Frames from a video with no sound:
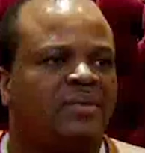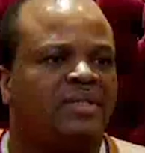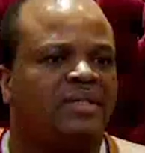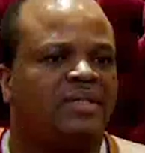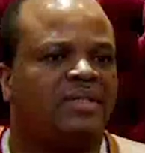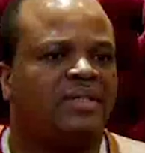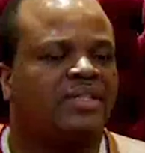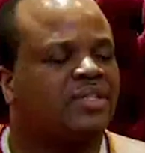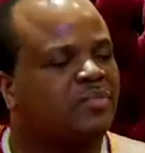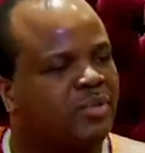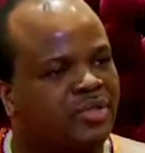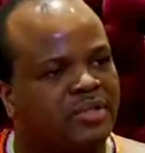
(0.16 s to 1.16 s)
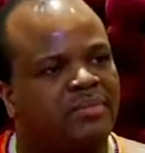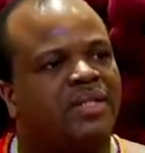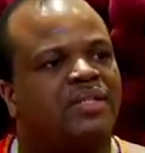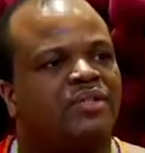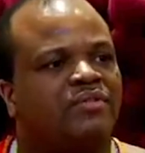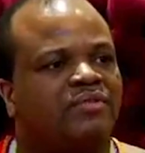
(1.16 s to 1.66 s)
Now it is the
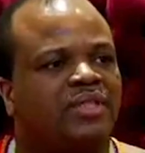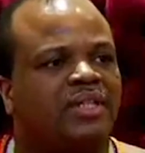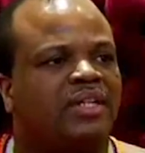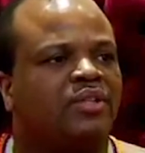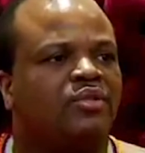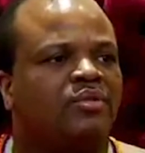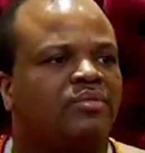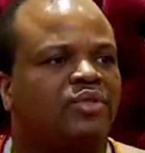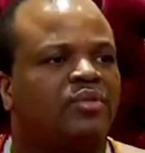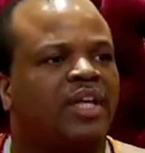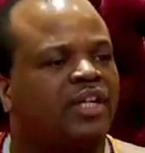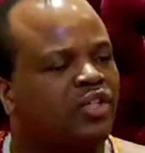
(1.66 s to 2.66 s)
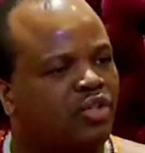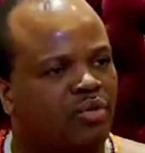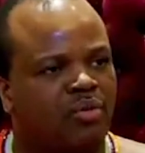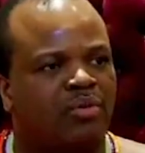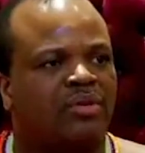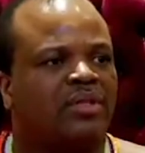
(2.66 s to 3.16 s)
responsibility of the kingdom to
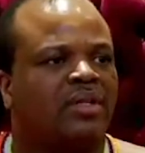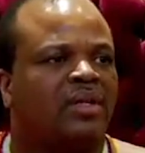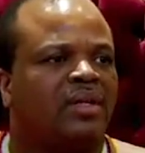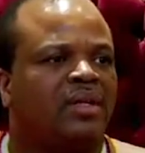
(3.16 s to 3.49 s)
ensure